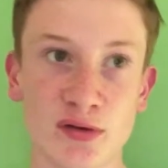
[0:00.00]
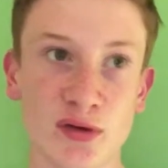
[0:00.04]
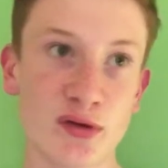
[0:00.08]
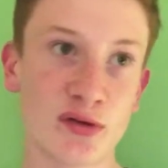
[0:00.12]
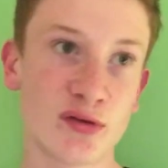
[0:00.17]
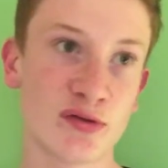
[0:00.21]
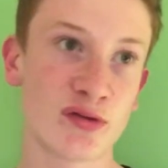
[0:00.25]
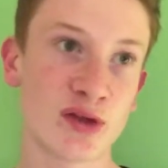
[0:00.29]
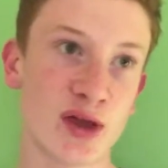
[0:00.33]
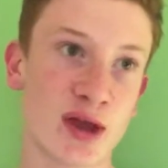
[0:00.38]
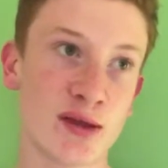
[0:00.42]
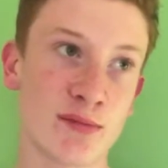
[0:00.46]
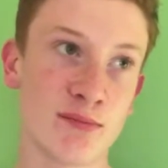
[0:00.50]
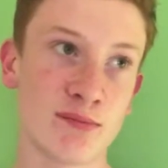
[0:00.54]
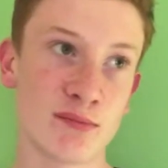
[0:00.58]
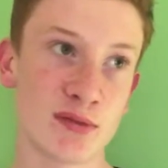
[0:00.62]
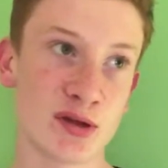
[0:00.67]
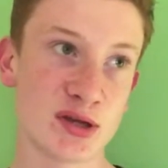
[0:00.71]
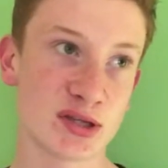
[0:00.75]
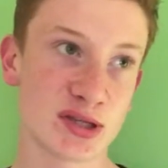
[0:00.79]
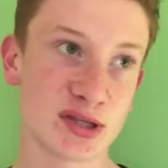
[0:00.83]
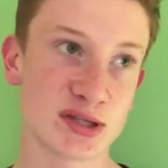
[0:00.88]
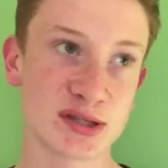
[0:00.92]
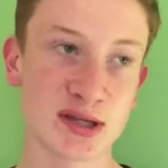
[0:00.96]

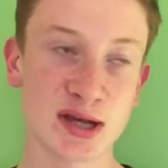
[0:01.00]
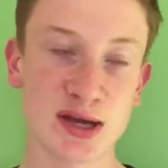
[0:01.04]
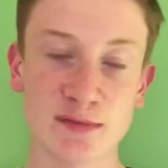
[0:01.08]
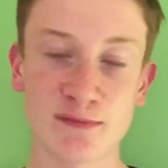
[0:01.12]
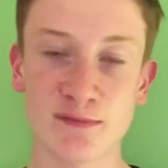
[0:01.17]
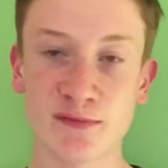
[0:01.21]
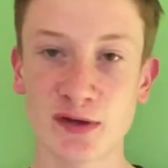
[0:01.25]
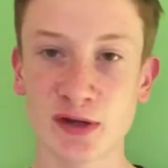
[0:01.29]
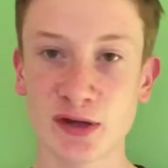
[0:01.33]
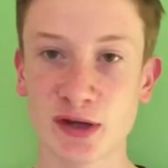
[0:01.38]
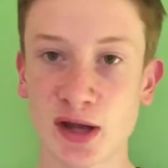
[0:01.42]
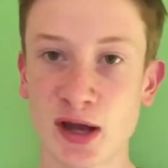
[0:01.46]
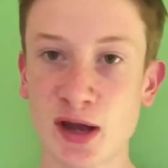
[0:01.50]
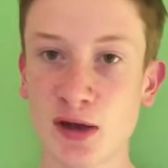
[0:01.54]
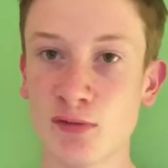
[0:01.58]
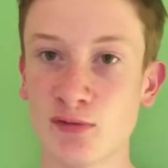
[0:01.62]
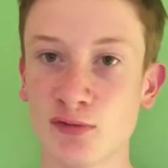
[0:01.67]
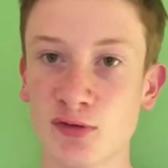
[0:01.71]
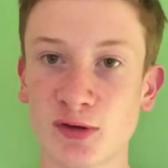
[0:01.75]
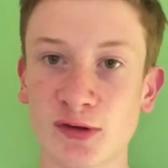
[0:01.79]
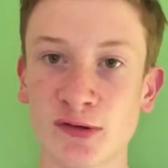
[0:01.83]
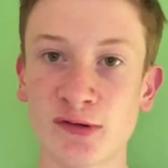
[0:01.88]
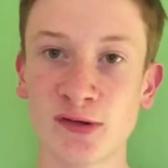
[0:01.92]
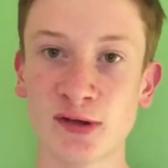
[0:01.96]
It's the same thing now.
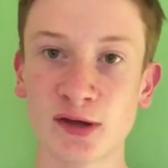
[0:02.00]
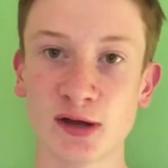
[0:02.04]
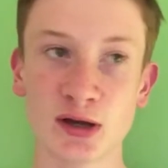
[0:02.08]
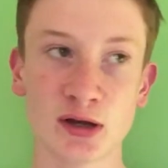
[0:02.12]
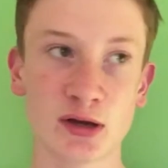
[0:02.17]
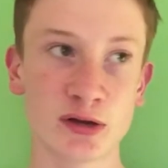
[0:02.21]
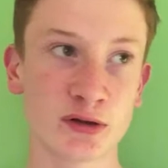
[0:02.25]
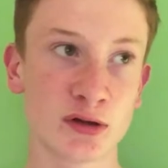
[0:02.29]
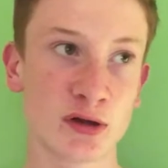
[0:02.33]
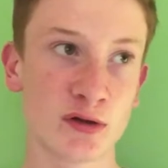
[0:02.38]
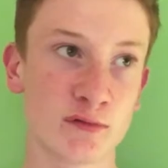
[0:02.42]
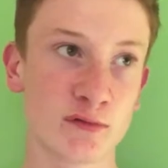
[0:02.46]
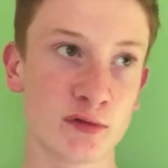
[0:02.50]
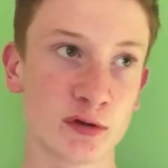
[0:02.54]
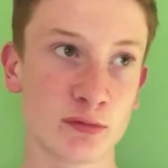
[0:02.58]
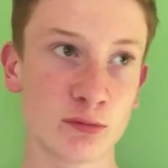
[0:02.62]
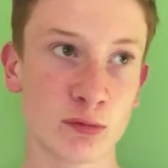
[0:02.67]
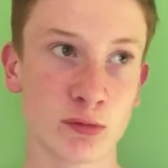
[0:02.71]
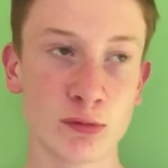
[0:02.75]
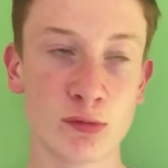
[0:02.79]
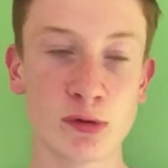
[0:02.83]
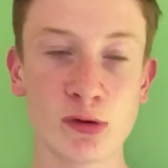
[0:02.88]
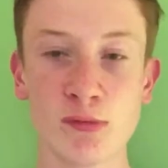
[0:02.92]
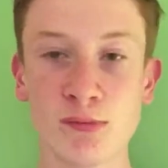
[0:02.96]
Realistically, I don't think
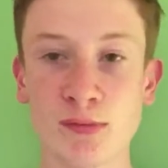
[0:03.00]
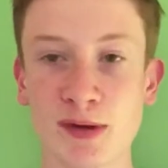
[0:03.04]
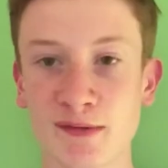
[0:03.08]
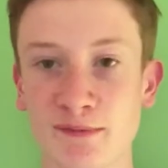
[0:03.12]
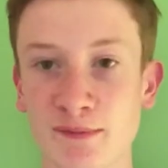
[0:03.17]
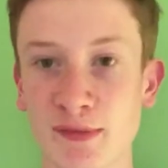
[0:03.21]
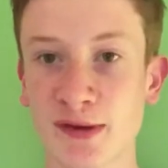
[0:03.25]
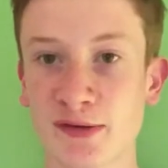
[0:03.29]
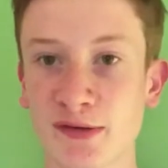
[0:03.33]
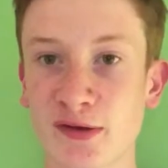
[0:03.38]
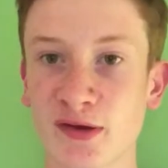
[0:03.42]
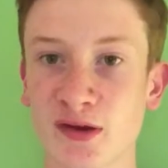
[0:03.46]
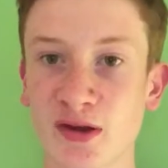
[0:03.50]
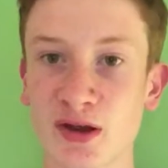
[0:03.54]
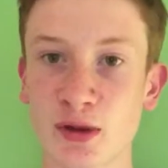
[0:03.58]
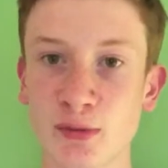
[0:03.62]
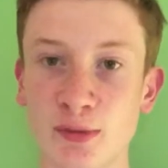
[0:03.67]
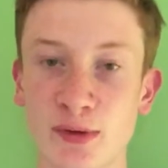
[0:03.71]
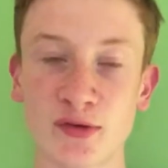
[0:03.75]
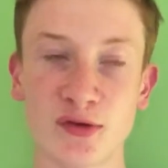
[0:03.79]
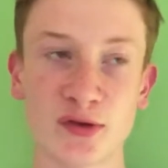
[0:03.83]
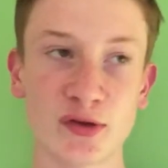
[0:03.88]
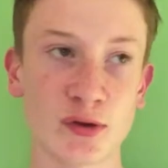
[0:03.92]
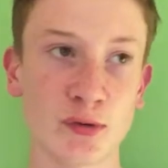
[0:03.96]
we will. Mathematically,
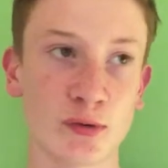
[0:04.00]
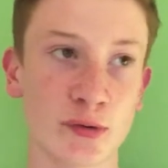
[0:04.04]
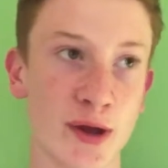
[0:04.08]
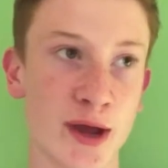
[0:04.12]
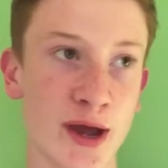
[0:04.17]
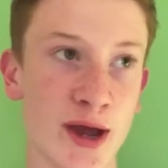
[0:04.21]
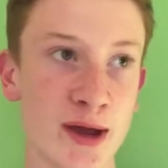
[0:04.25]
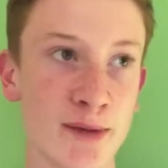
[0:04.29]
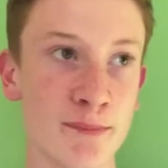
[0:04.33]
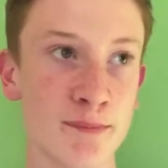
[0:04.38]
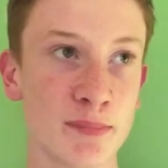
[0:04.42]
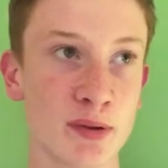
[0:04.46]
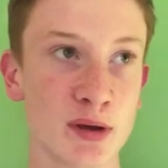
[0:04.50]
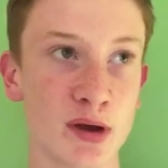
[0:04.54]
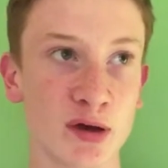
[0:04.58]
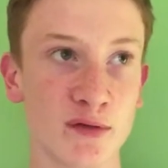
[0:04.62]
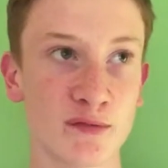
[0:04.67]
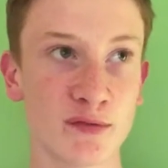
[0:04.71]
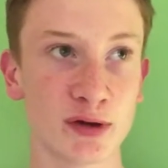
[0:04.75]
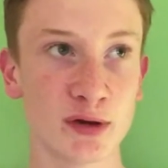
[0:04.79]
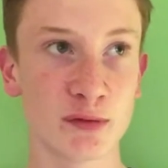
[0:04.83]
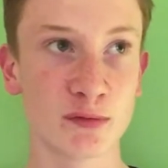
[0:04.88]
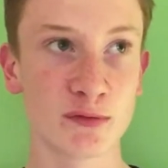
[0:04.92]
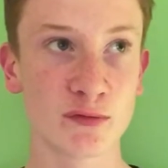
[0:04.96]
we still can, but I
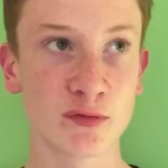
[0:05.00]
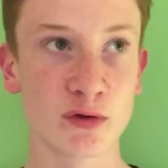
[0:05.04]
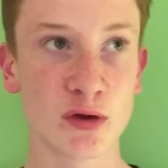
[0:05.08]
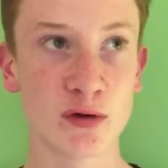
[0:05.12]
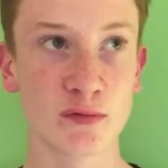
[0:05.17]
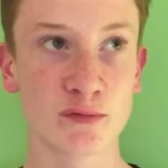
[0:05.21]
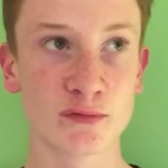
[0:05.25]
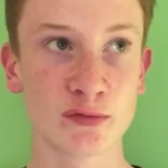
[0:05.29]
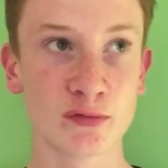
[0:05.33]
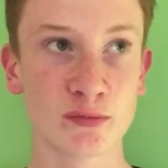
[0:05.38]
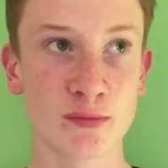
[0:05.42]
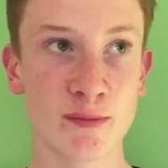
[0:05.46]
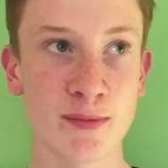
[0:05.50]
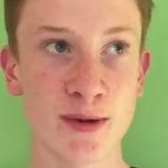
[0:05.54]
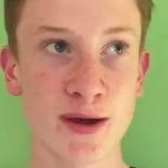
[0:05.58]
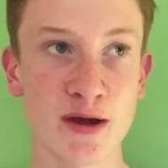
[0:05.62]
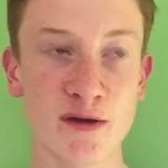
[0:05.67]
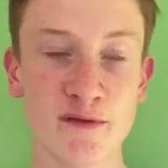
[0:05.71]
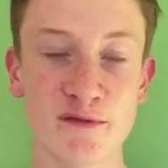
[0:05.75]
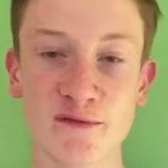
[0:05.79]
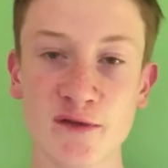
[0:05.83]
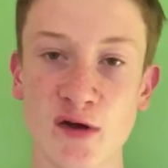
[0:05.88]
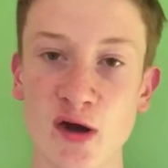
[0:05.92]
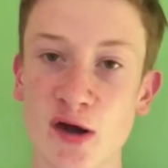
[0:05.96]
think we've gone from about a
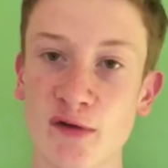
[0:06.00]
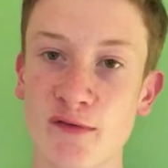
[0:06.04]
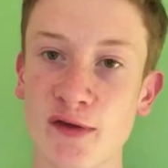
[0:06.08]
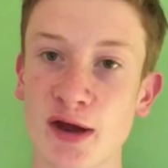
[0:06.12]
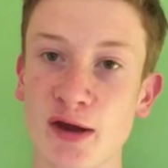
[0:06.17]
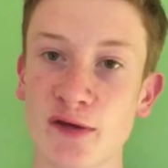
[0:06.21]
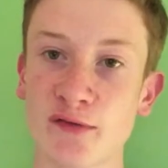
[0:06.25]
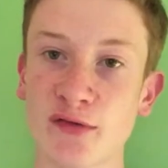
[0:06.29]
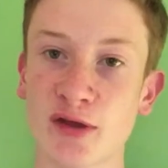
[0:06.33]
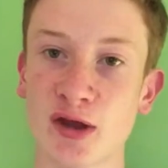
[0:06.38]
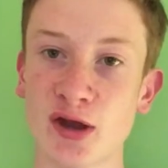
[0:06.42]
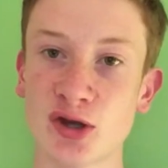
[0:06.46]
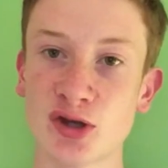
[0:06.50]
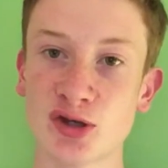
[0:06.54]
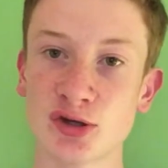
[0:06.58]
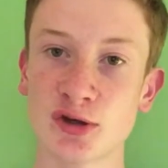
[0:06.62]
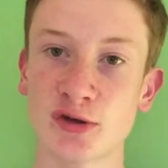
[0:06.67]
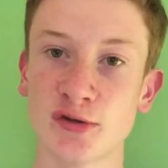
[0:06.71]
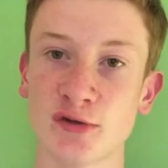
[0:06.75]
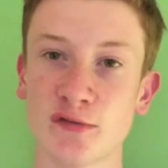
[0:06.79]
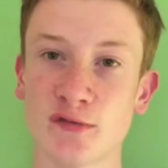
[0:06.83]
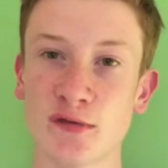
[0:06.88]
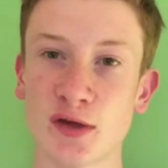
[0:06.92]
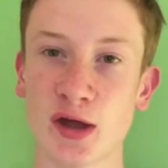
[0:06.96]
5 out of 10
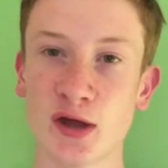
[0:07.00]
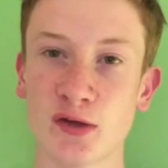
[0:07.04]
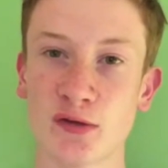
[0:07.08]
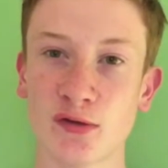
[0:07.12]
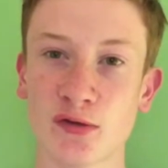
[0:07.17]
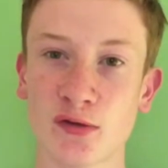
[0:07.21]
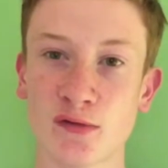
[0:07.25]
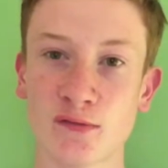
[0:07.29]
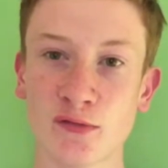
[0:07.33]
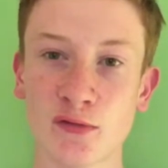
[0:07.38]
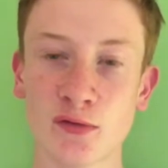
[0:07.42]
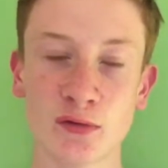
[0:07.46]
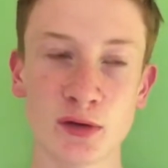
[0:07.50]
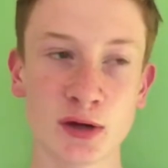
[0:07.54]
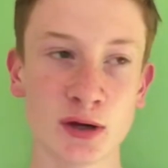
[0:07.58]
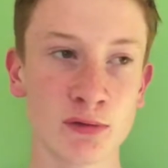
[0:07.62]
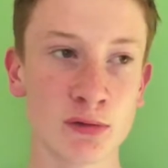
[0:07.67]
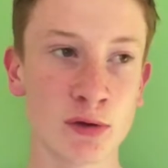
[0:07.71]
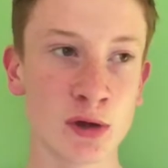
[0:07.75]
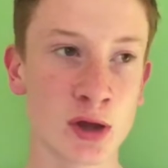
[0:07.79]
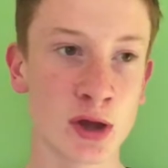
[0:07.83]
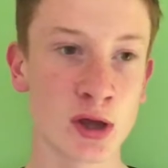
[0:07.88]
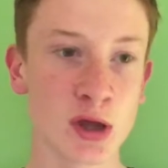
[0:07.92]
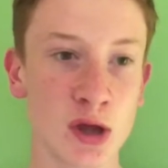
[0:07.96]
chance of getting top four now
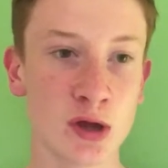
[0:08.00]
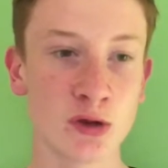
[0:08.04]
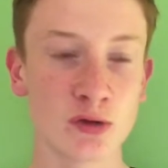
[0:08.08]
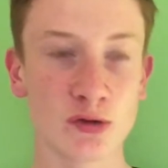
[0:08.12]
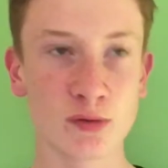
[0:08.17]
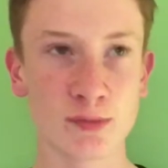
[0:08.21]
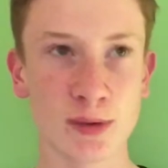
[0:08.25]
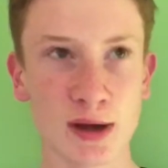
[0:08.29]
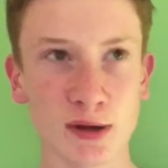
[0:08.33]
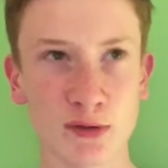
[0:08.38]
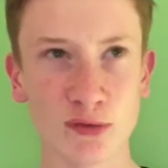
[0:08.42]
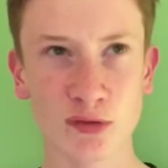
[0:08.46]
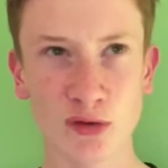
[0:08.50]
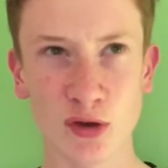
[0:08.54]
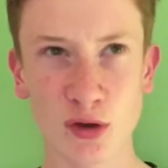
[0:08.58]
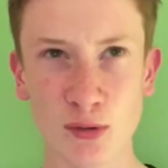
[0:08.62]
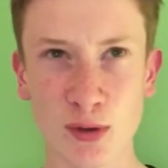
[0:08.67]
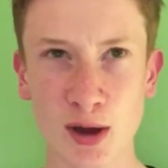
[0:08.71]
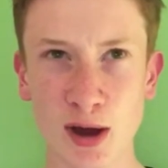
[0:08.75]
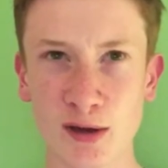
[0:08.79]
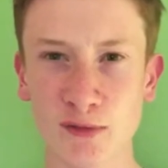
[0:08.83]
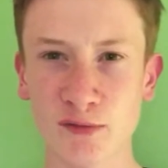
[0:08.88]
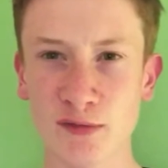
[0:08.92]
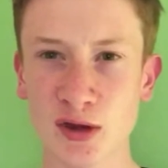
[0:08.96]
to about 2
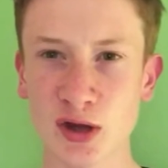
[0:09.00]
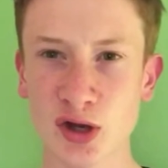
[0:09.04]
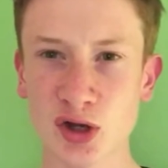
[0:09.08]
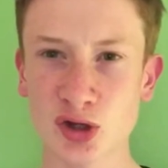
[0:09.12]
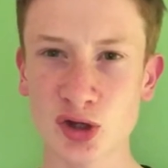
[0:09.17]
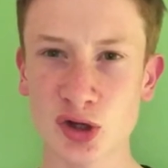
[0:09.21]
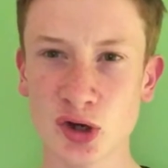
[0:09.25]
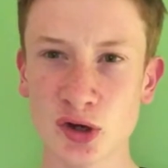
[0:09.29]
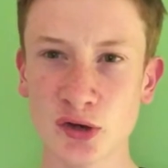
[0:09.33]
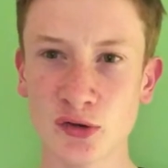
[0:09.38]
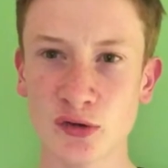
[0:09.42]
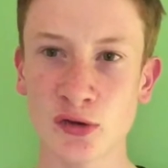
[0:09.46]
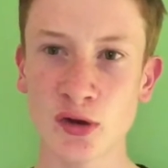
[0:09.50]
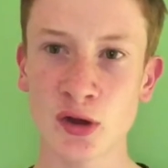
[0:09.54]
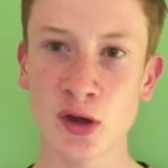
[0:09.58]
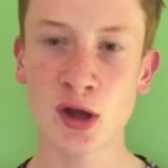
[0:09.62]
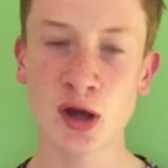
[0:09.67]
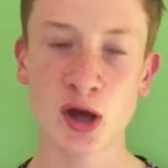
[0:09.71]
out of 10 chance.